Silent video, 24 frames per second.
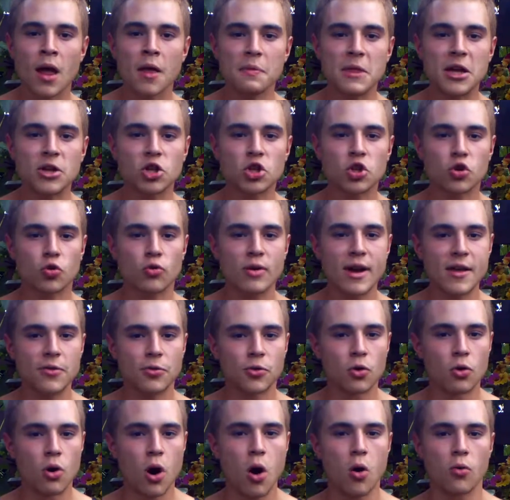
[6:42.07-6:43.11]
They just create
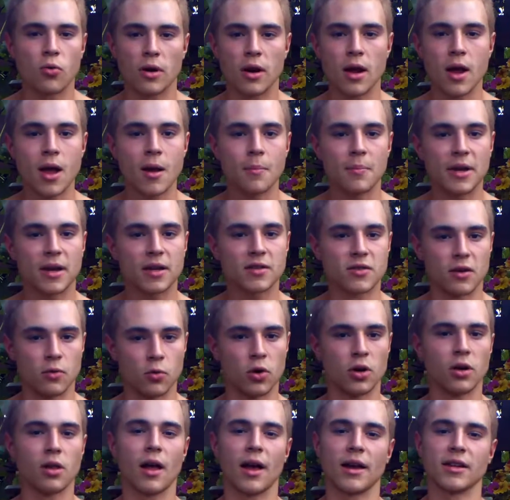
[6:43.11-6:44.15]
their own because they
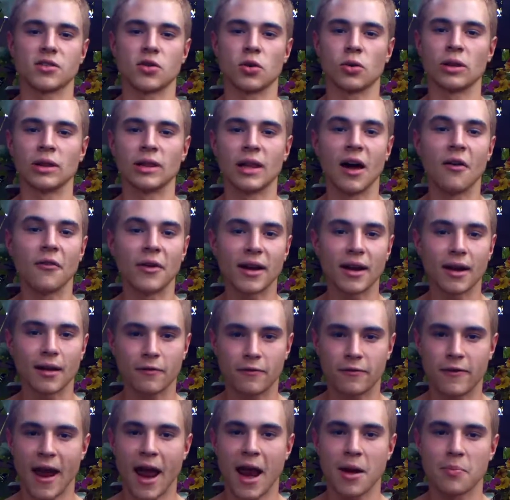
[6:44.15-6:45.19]
realize their loving
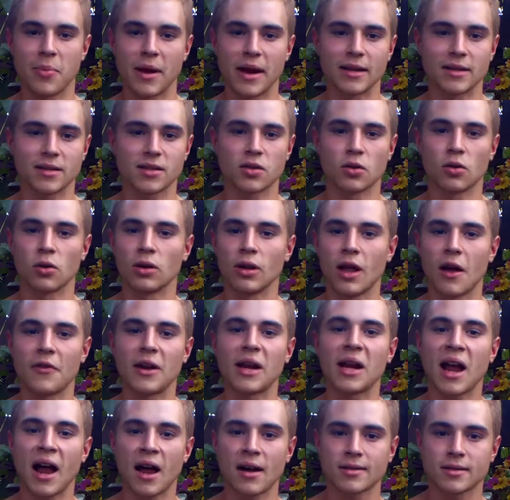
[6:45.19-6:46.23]
fan base, their
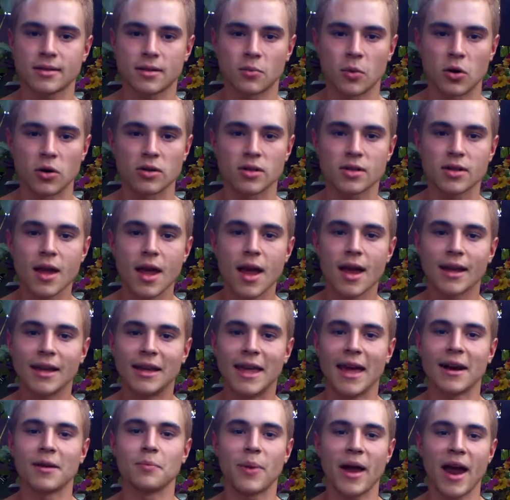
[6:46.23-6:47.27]
loving customers
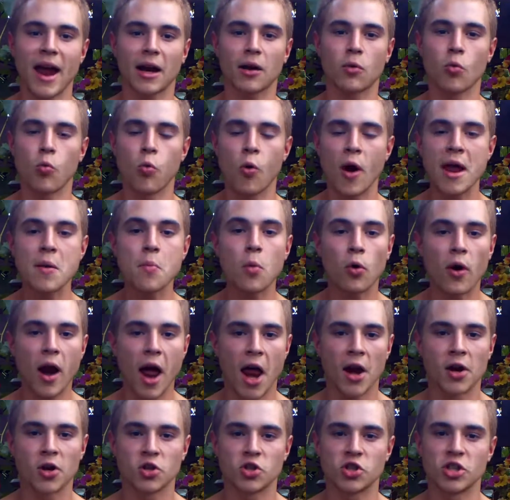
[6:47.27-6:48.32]
get it back way more
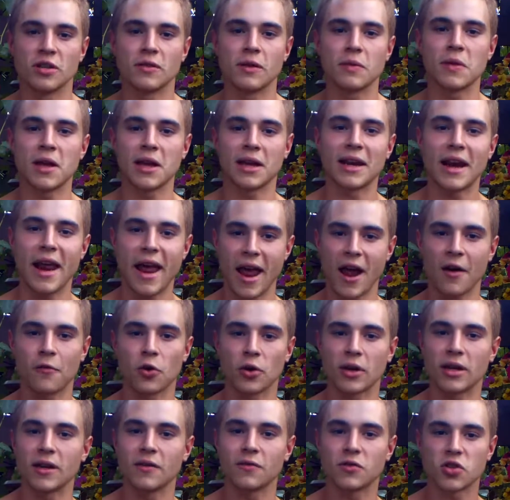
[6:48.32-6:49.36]
energy than they could ever
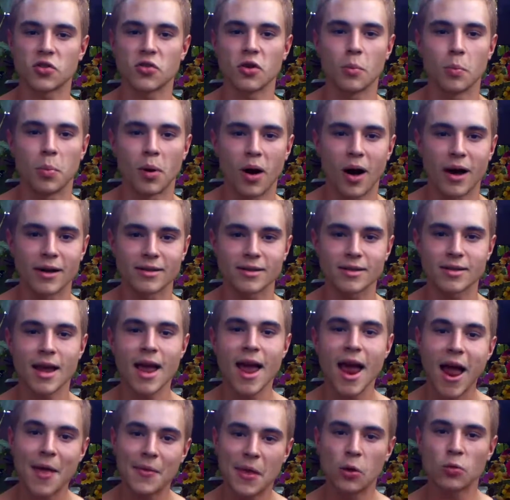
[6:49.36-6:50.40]
give to their boss.
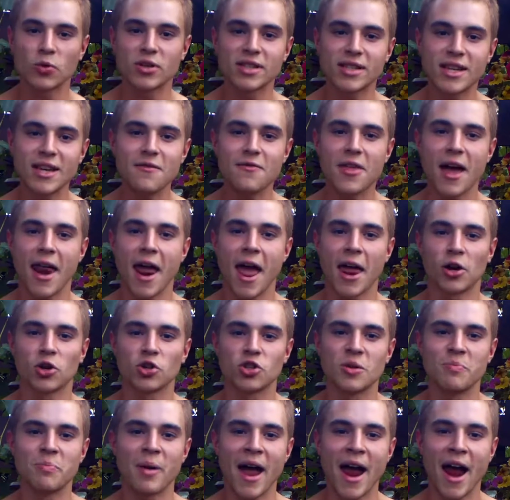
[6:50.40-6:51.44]
And they receive that
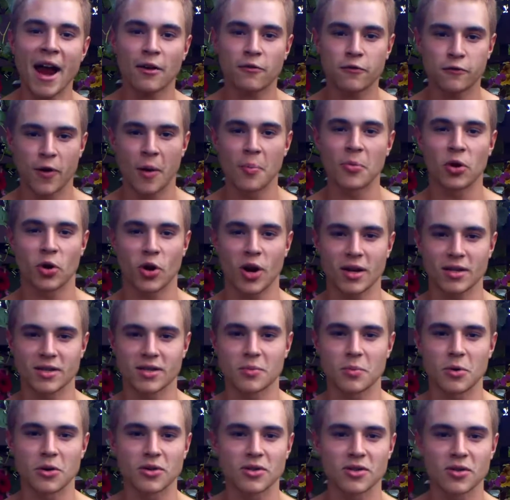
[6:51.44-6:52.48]
energy back from their
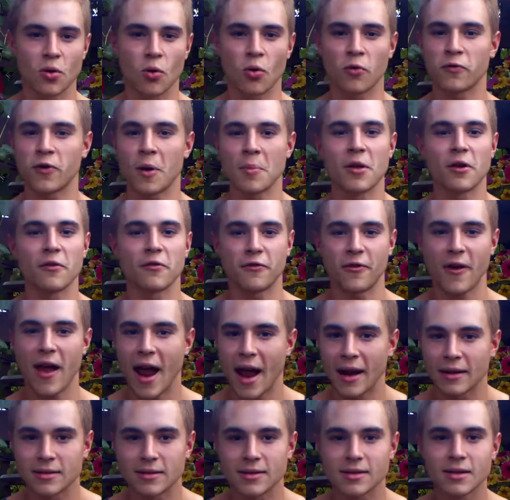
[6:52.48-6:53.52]
customers or from their
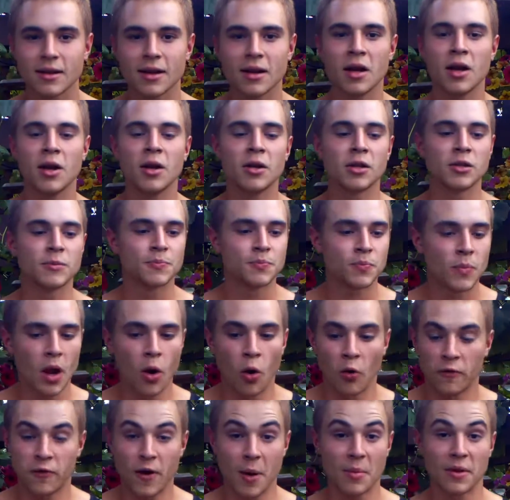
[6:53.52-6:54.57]
fans
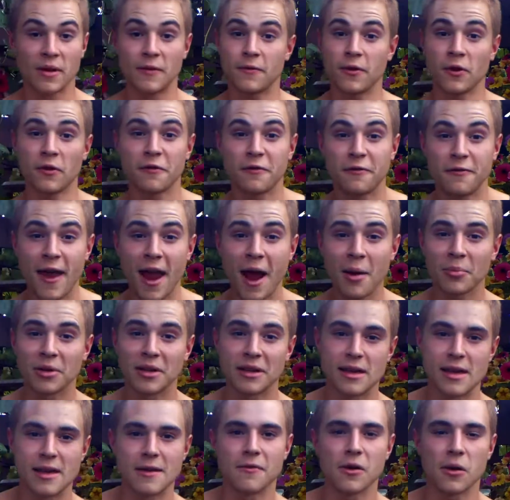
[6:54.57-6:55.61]
or from their
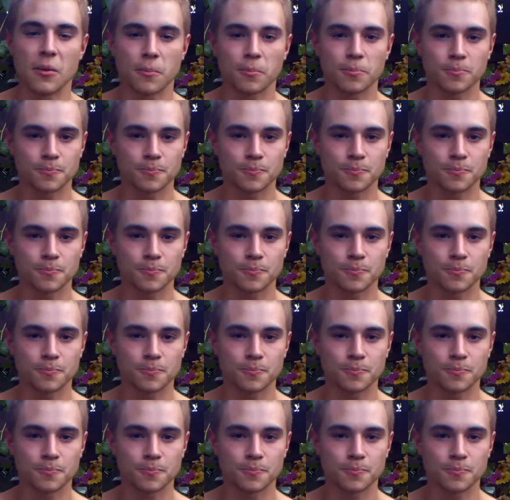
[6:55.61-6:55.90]
family even.